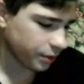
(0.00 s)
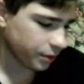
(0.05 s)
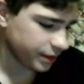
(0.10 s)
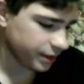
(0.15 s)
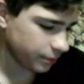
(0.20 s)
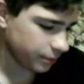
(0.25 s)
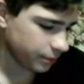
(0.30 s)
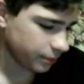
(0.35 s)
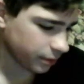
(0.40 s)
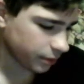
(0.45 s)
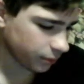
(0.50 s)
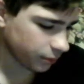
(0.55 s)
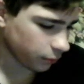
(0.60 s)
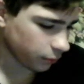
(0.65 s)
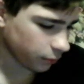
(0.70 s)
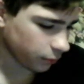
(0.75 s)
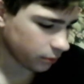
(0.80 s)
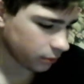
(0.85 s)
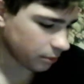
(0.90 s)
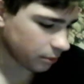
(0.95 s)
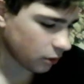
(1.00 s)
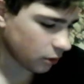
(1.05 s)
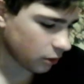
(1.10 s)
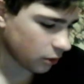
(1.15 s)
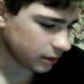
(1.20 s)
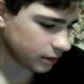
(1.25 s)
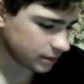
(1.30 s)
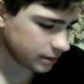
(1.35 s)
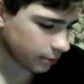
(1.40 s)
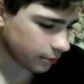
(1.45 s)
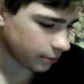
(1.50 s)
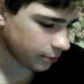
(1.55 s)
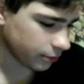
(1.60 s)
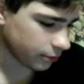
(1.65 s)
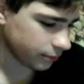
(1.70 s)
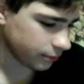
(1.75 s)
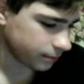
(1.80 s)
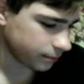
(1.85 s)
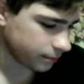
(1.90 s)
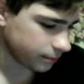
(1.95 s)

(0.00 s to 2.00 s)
idea what in the world I'm calling tomorrow.